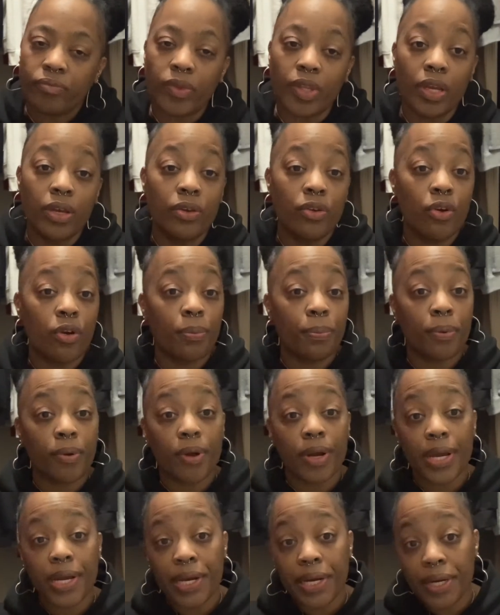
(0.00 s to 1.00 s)
Your
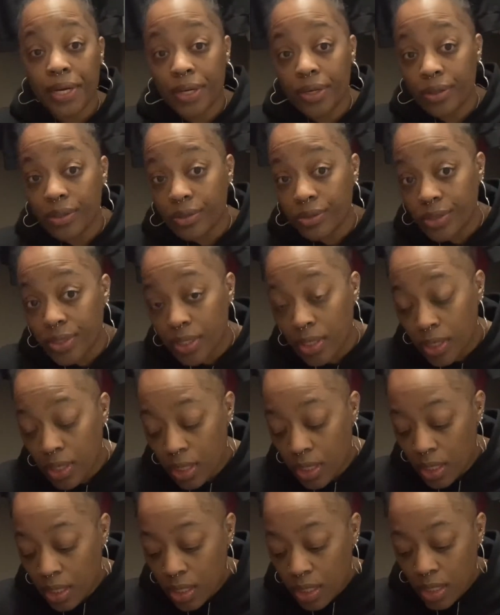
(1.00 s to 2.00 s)
prayers,
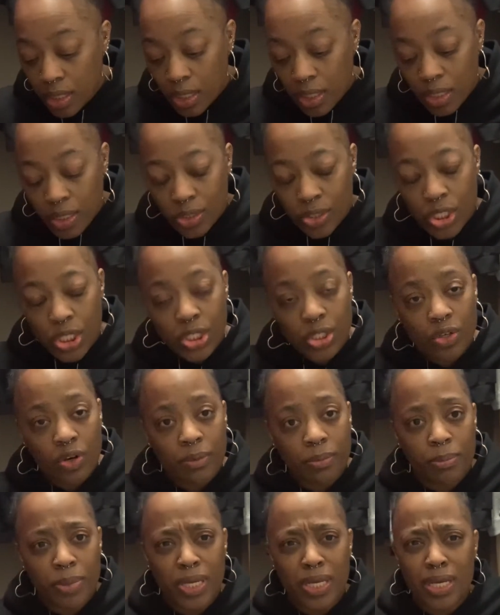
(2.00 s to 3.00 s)
just your
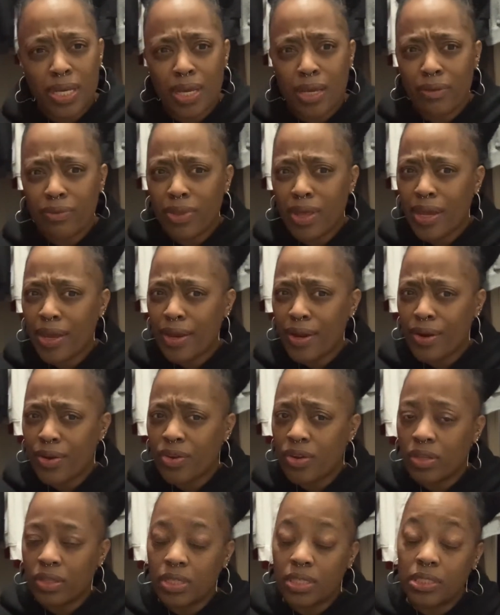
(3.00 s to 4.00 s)
being there, your
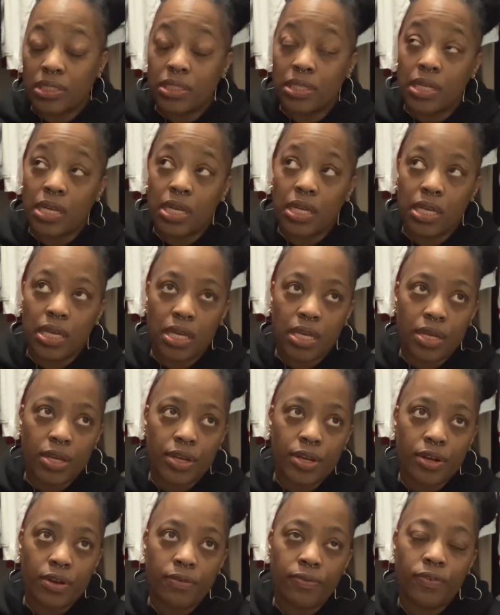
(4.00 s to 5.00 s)
listening
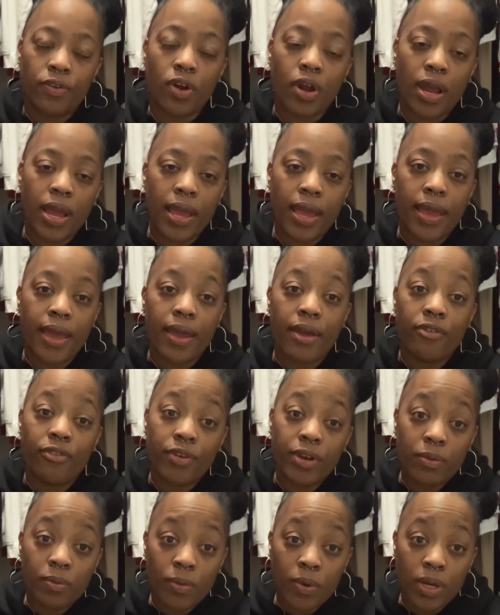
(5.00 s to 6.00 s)
ear, for
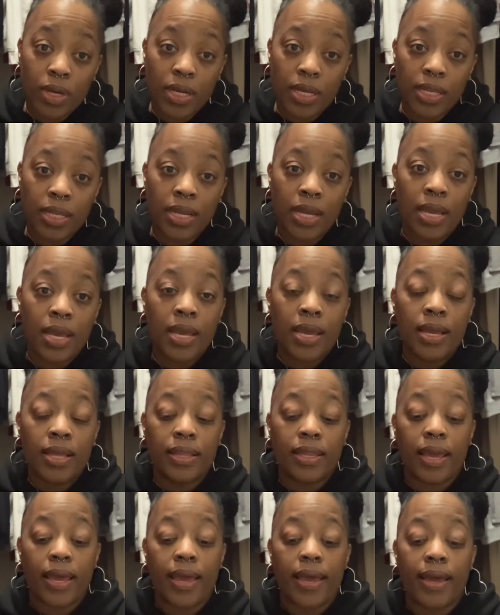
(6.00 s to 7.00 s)
everyone
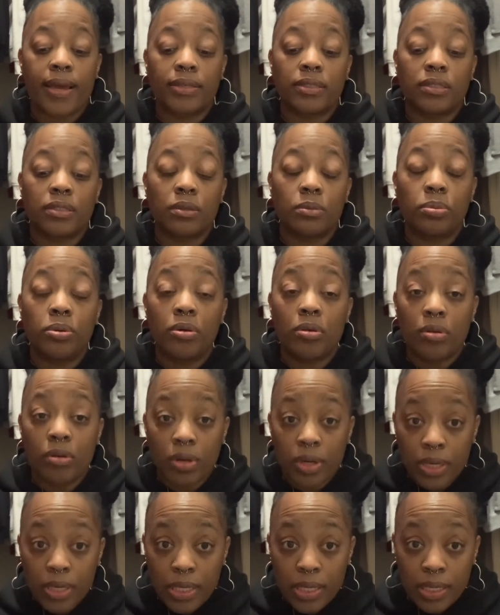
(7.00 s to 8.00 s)
that has
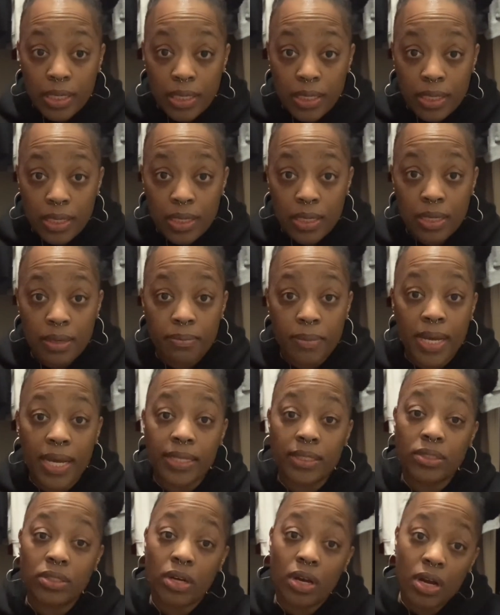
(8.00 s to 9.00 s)
supported my
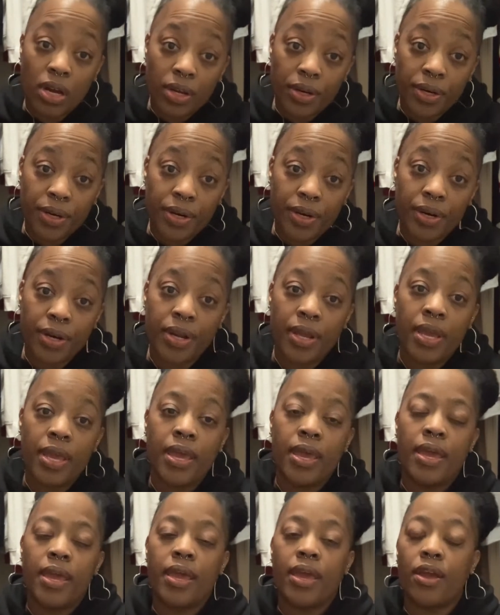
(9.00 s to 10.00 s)
daughter
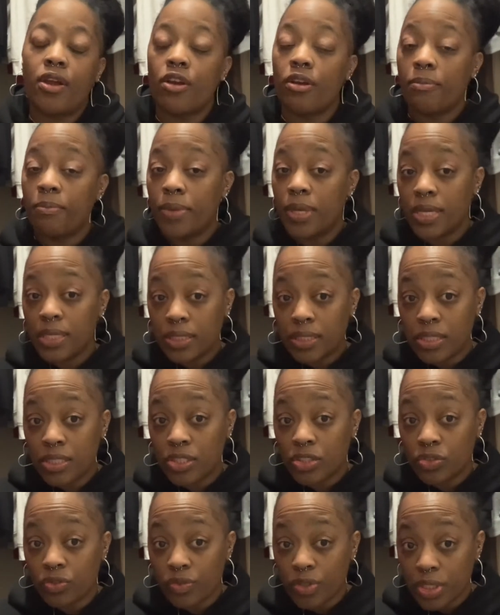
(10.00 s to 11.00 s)
and her business,
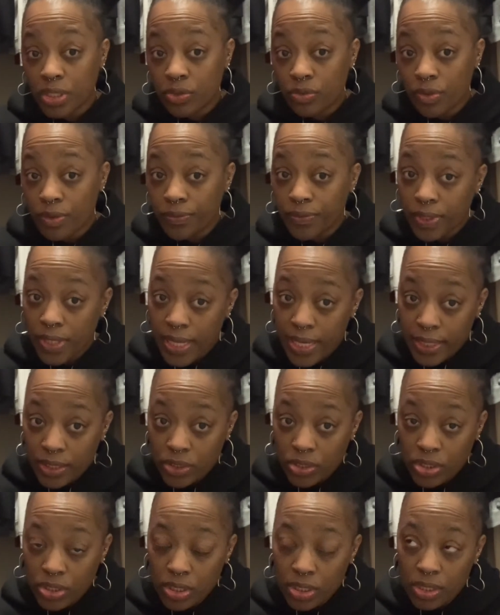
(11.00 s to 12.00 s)
Risk
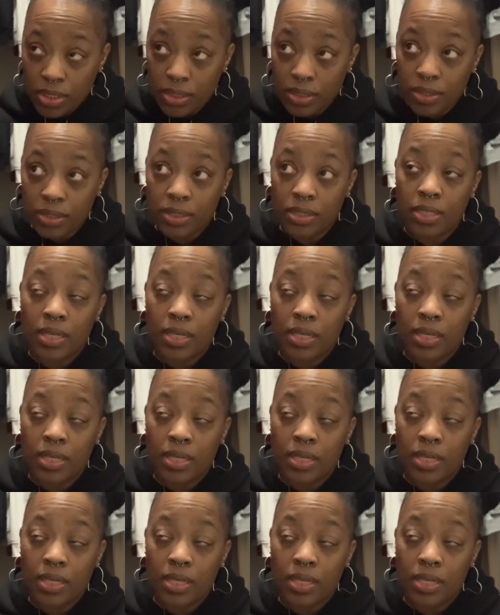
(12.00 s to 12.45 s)
Reflections,